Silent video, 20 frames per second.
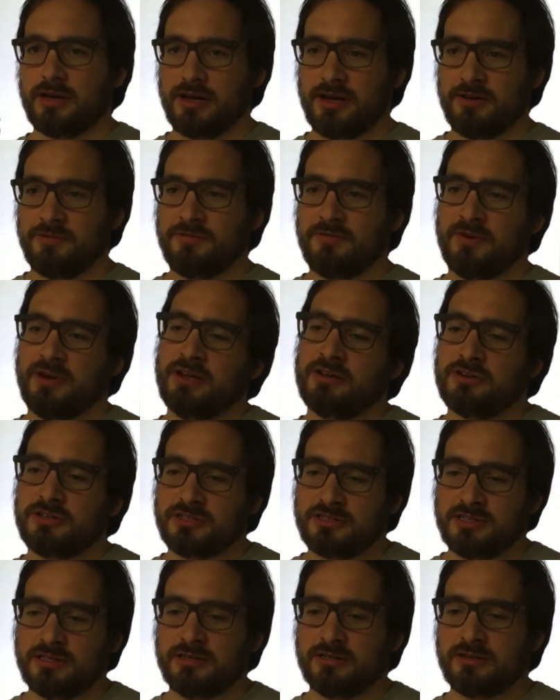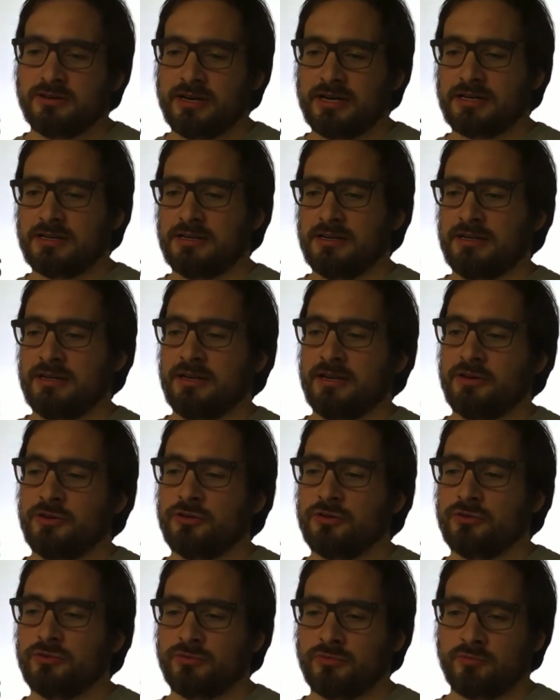if I understand correctly, then
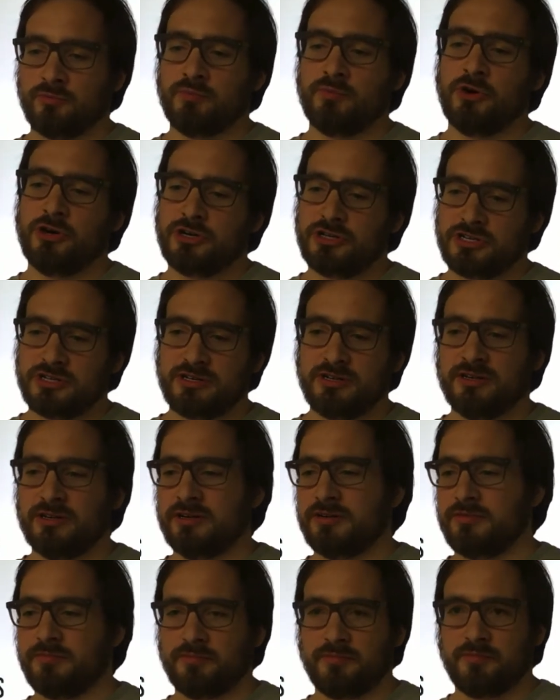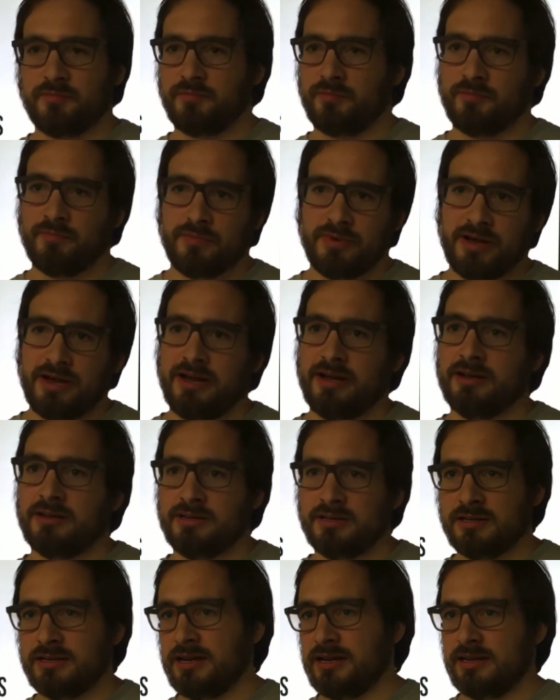you merge the
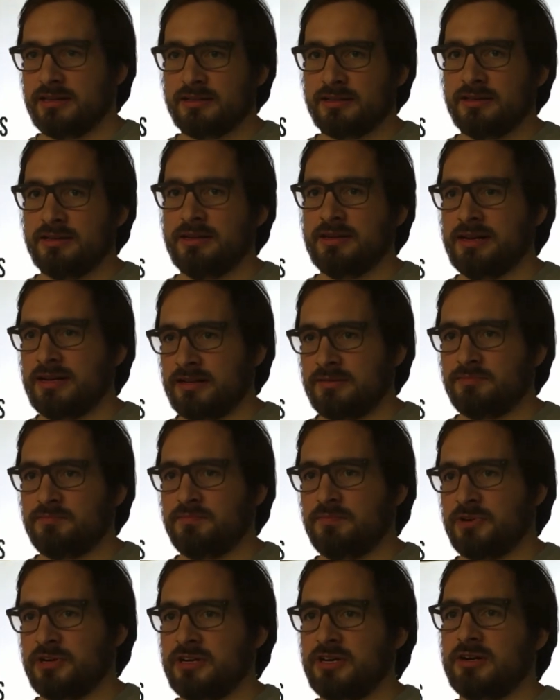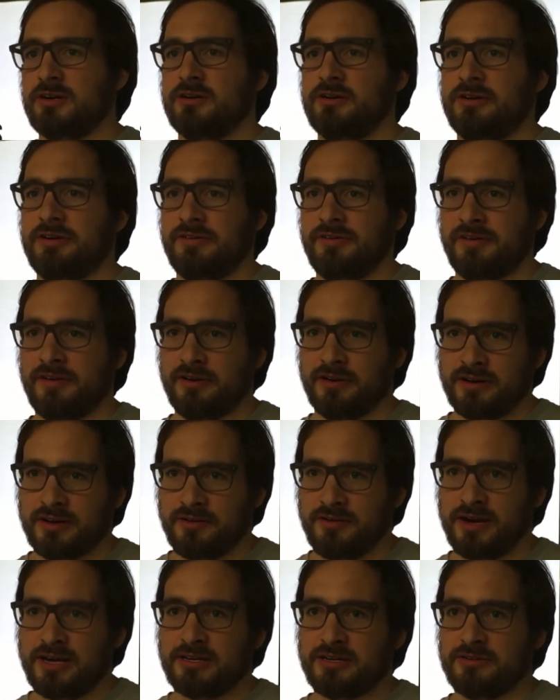head in that particular
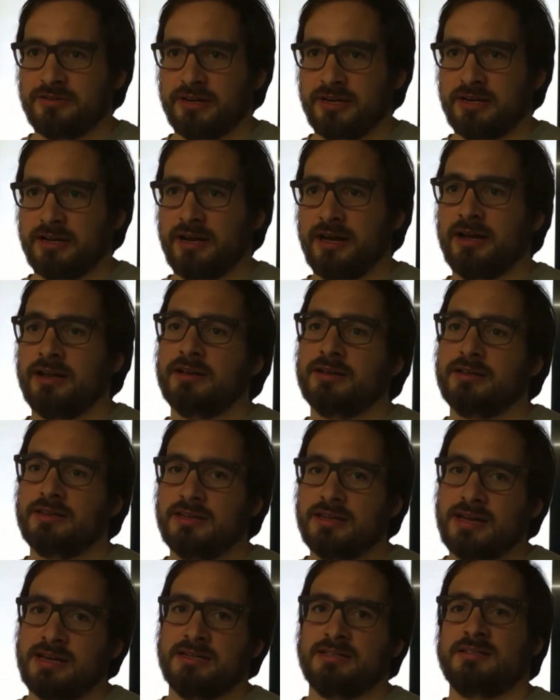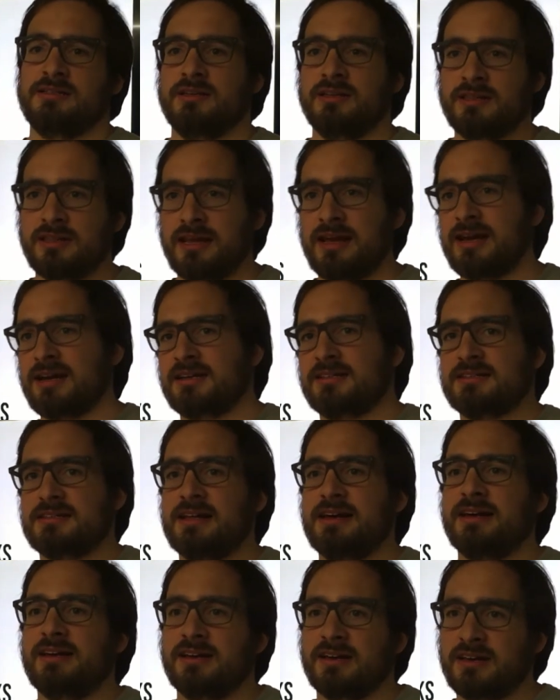directory, and yes, it acts
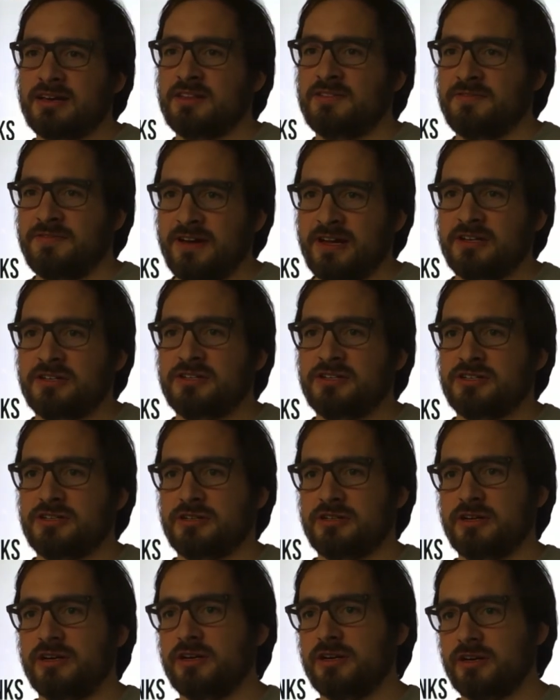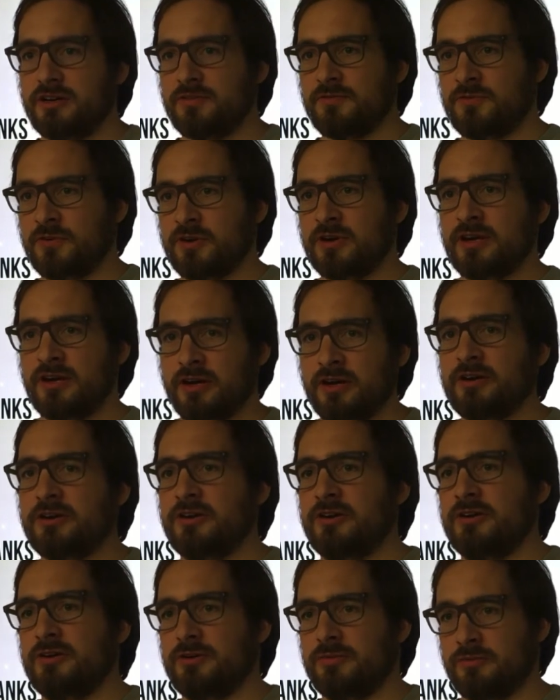like a Git fetch for the
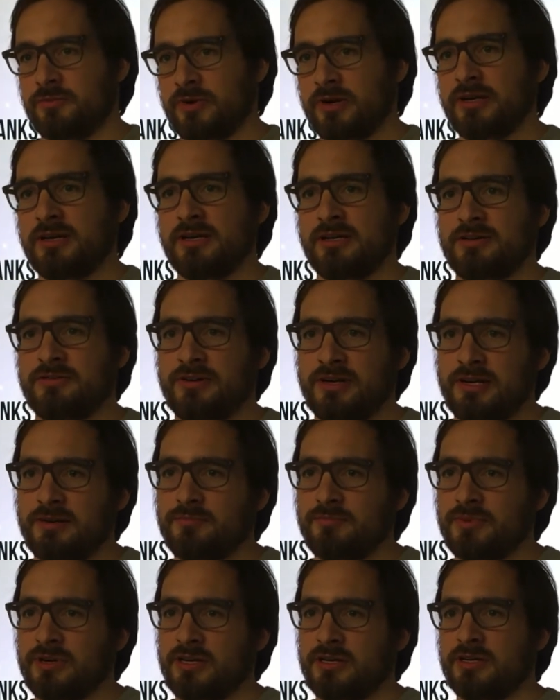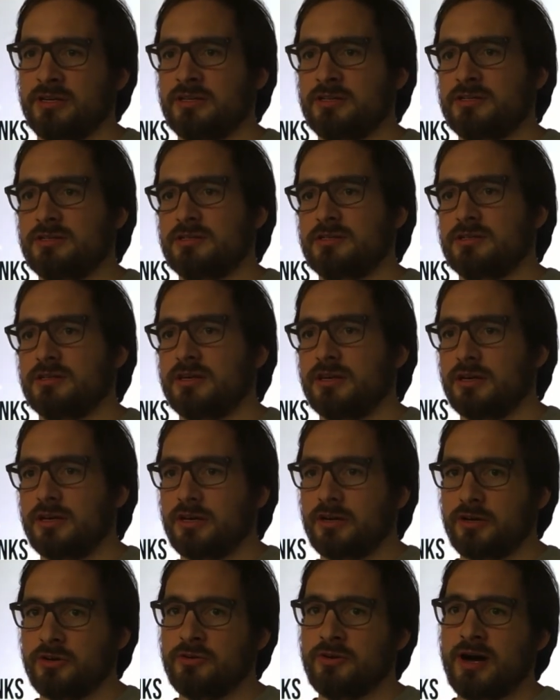other working tree, because
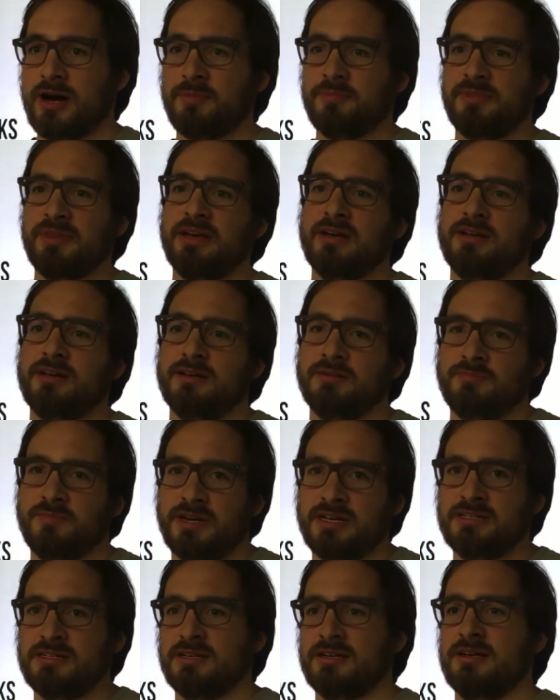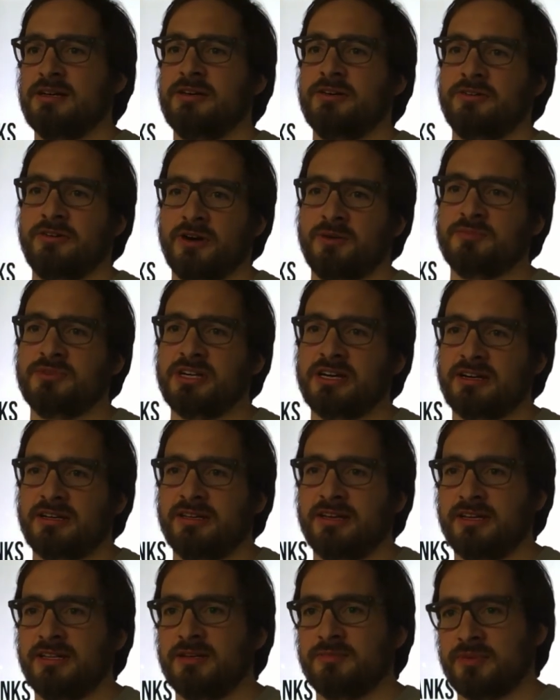you updated basically your object
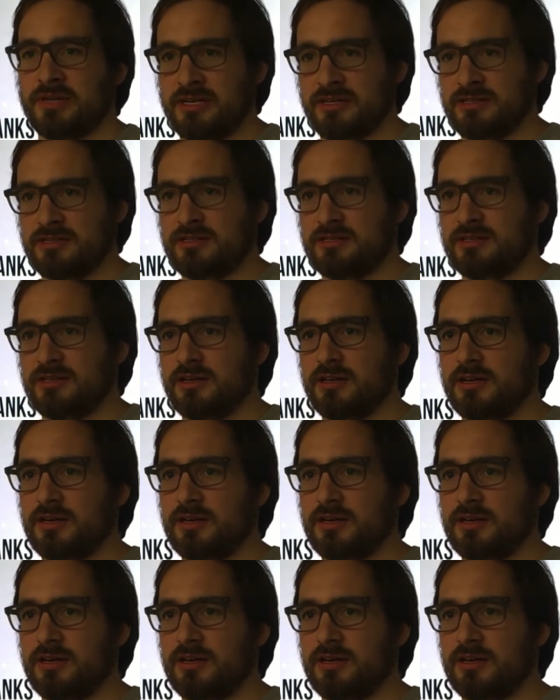database,